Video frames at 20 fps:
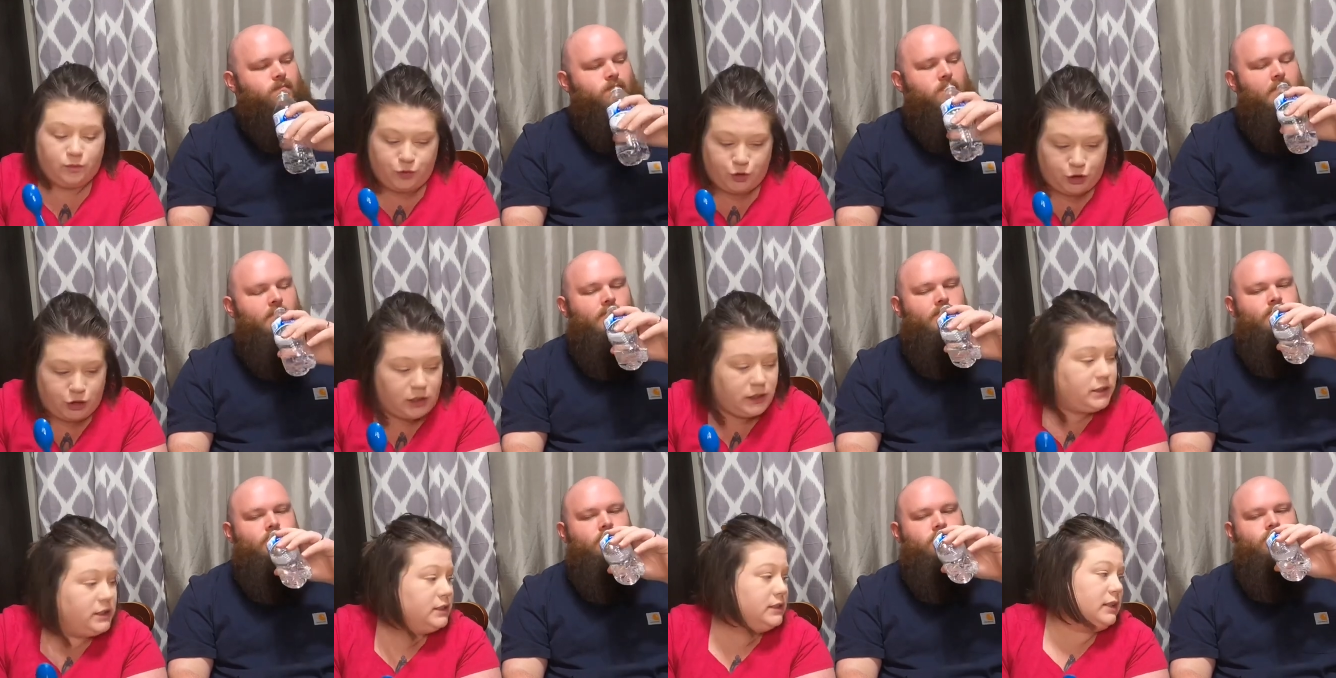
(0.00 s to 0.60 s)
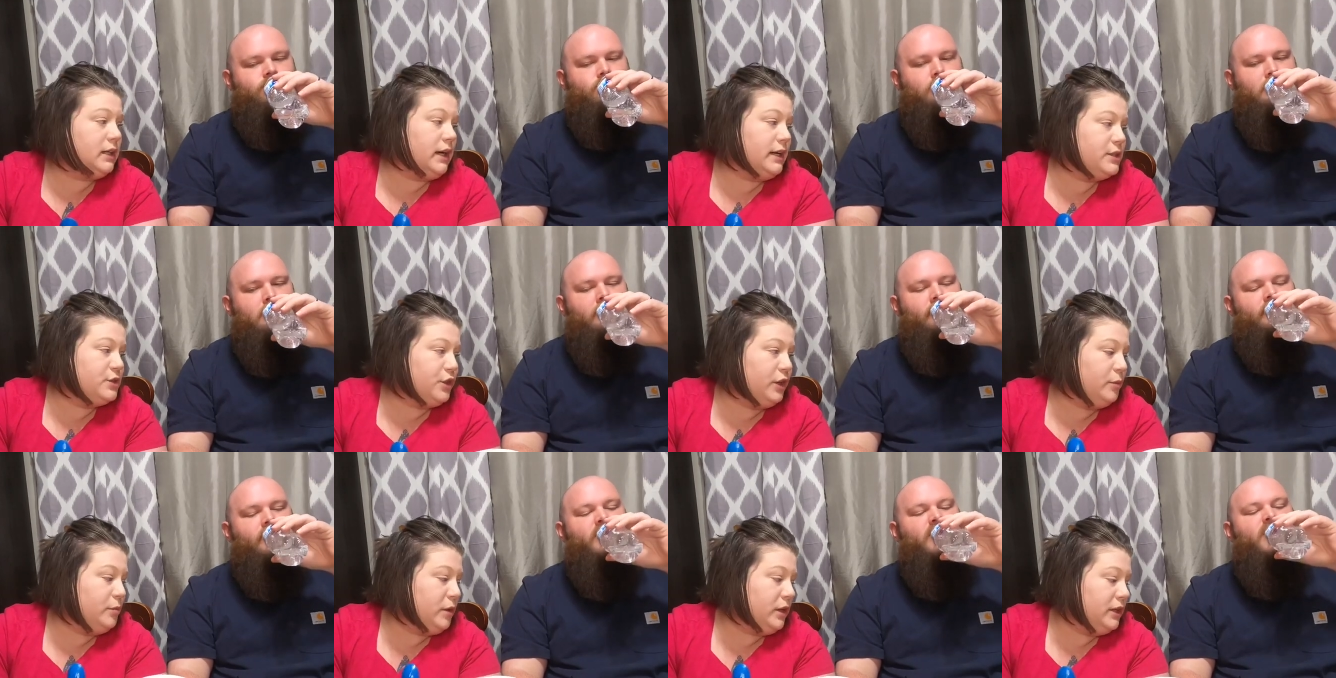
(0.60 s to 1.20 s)
Speaker 1: just as an ice
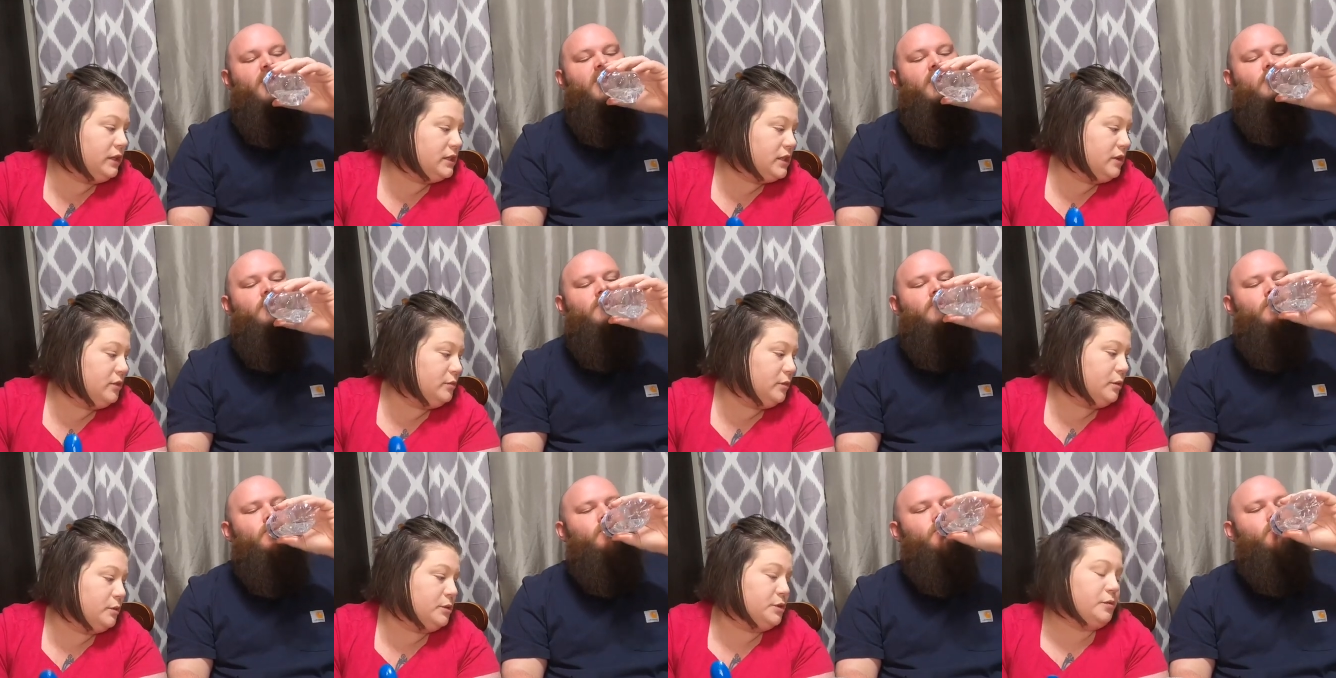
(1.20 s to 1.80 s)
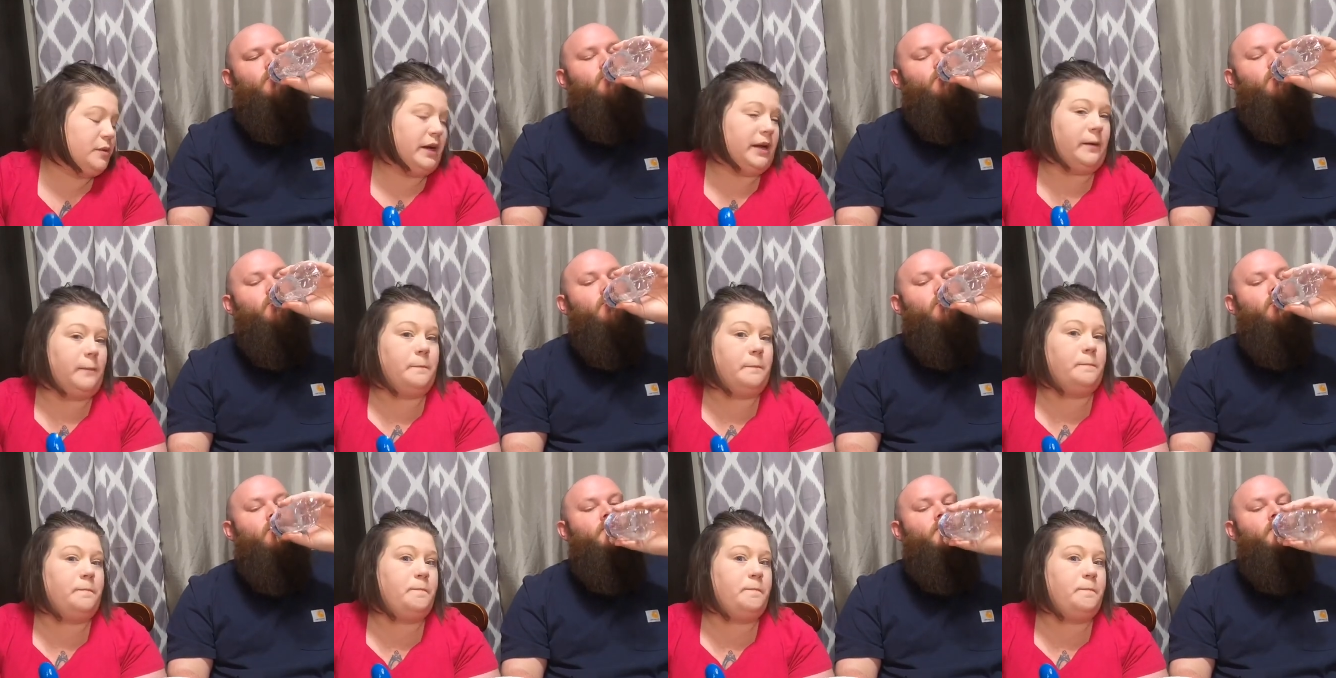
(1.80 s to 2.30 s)
cream on its own, what would you rate it?